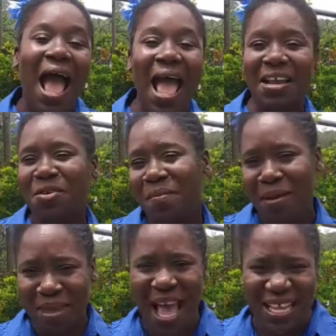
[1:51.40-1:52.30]
And you
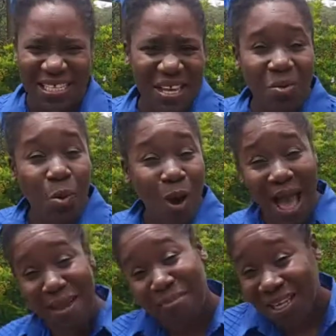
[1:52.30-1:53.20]
may be asking,
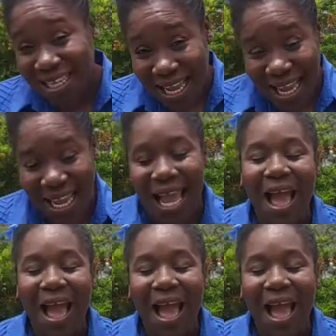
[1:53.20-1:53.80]
why Monday?